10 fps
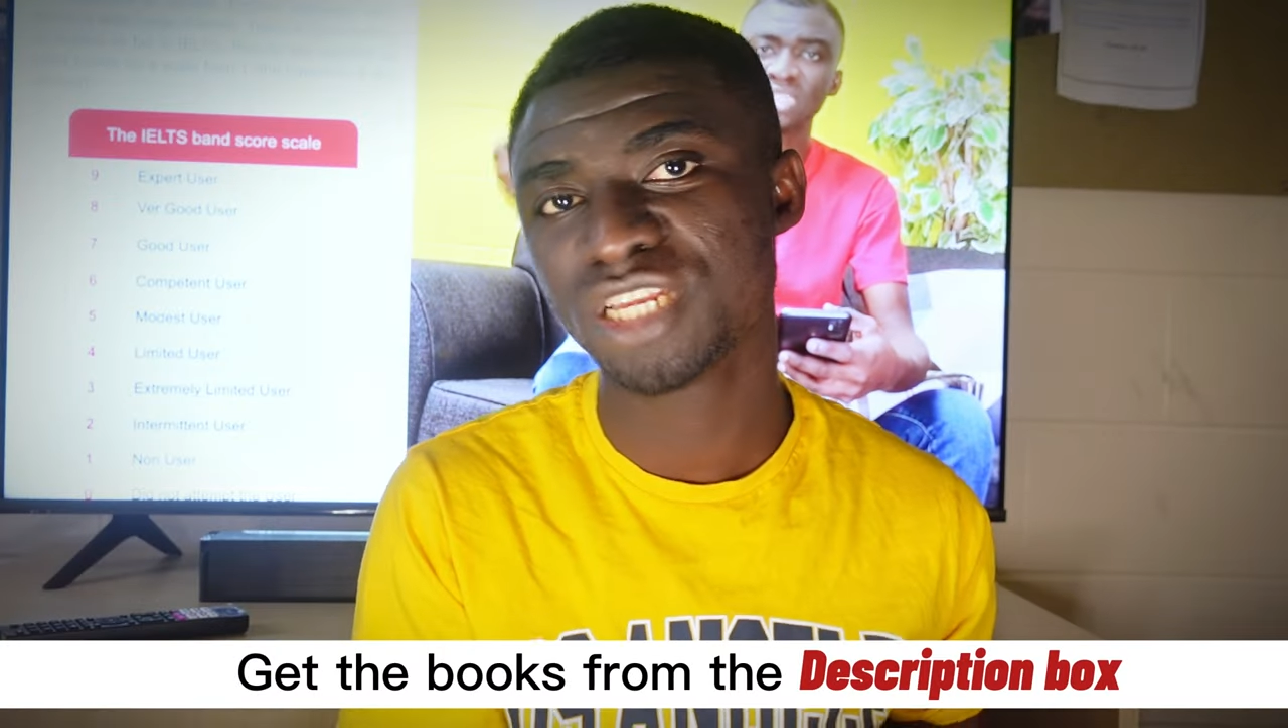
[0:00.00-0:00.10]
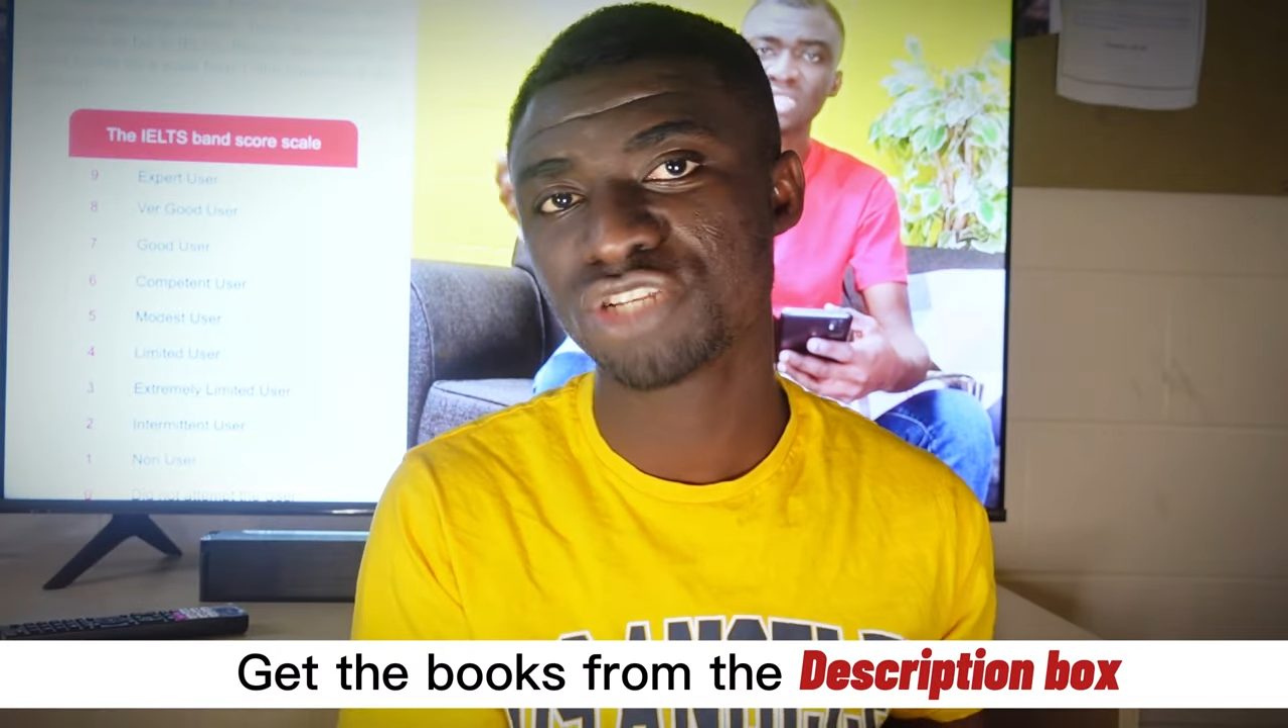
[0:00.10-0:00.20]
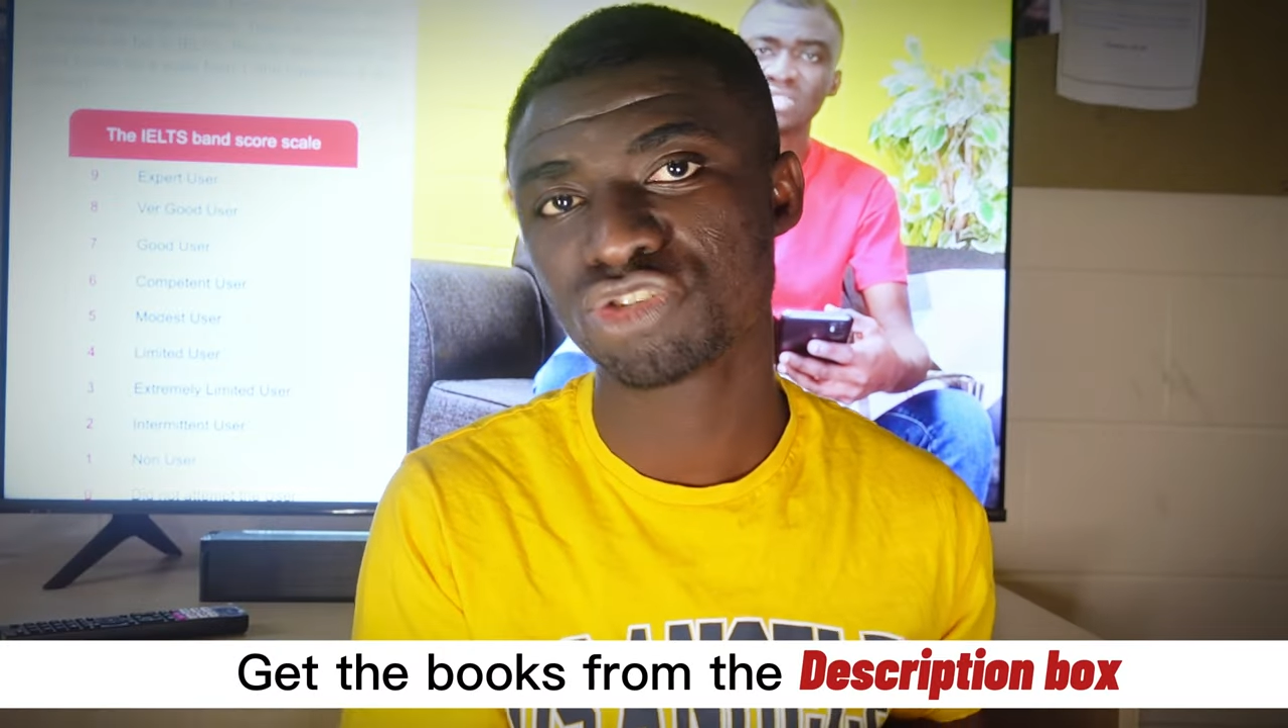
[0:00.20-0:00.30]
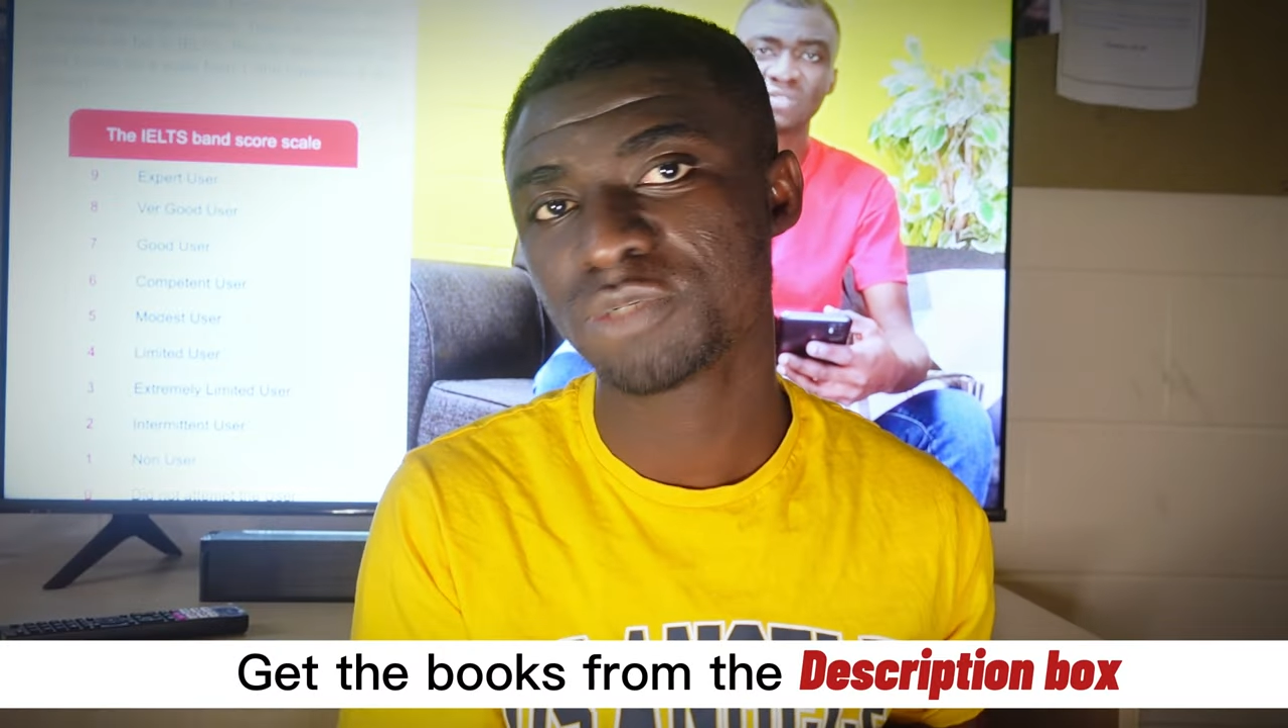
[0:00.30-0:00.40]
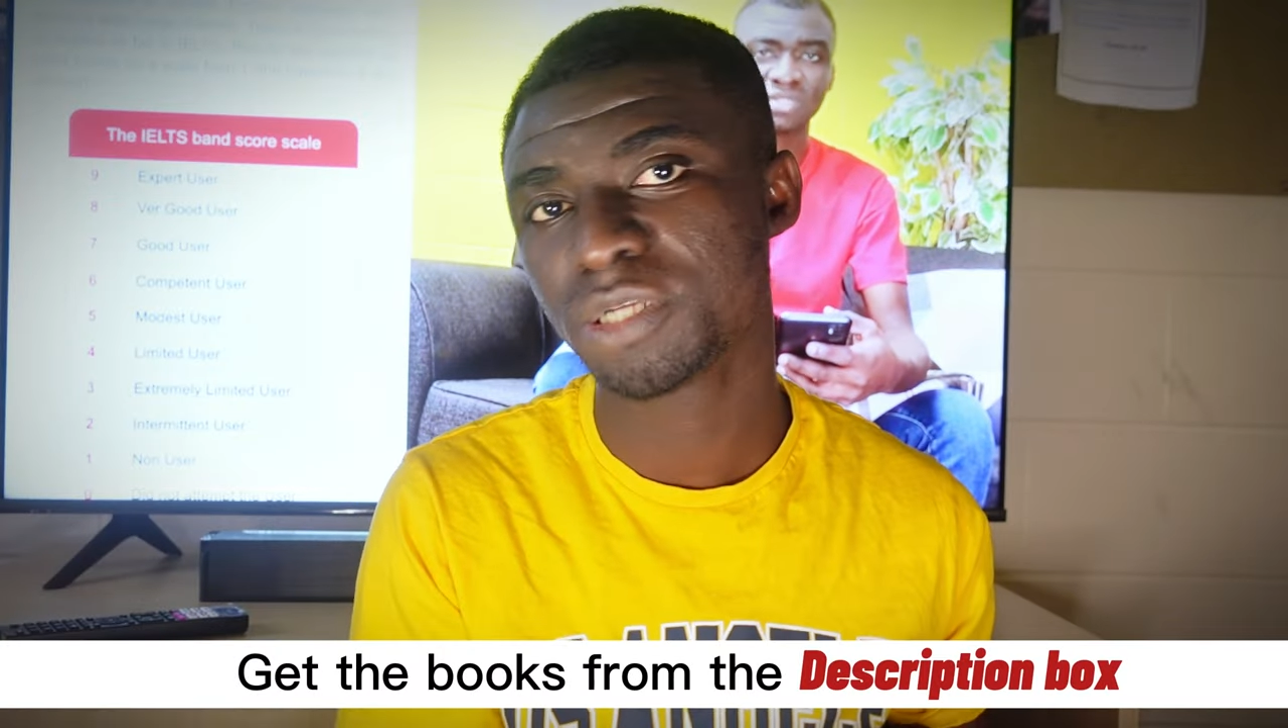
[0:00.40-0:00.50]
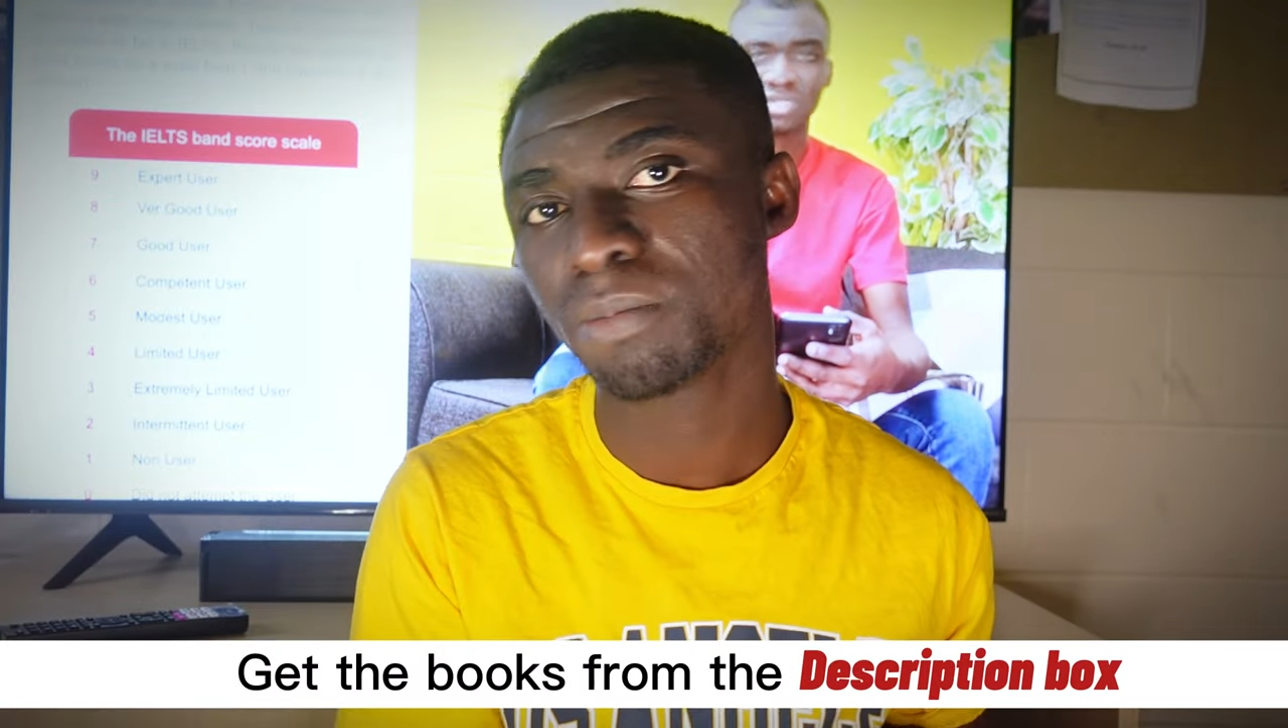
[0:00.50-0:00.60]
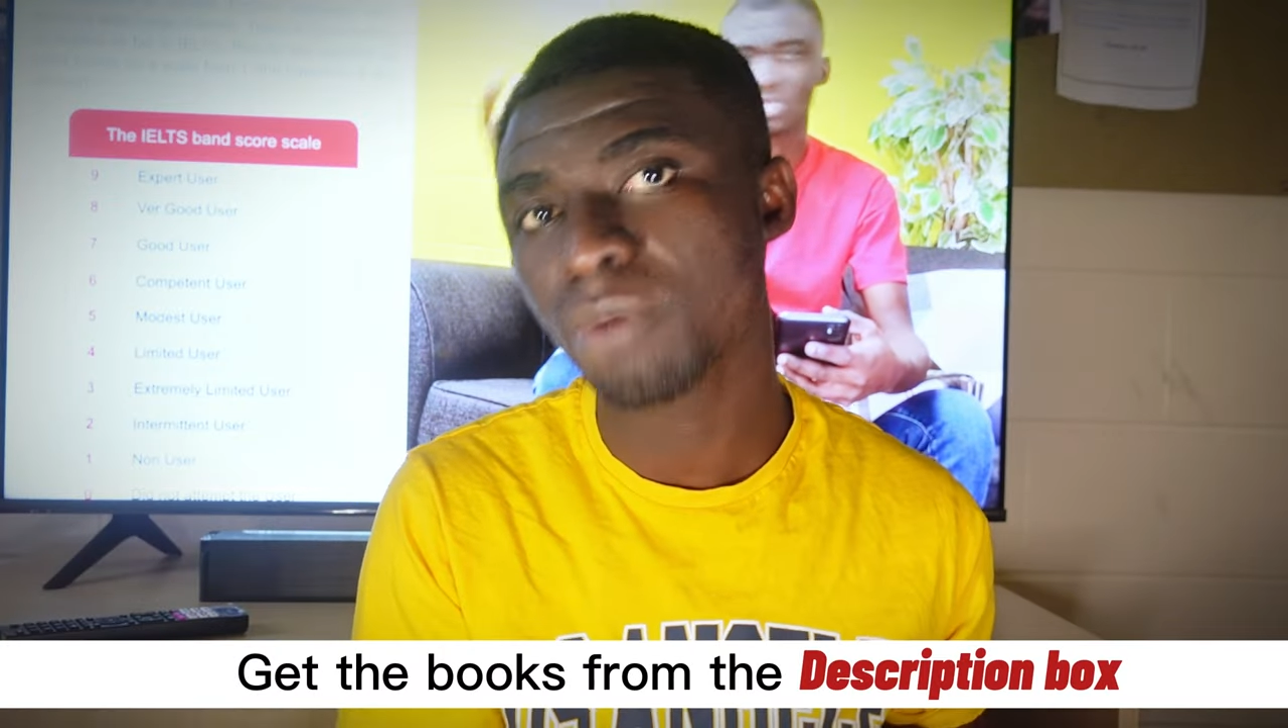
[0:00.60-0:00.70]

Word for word: description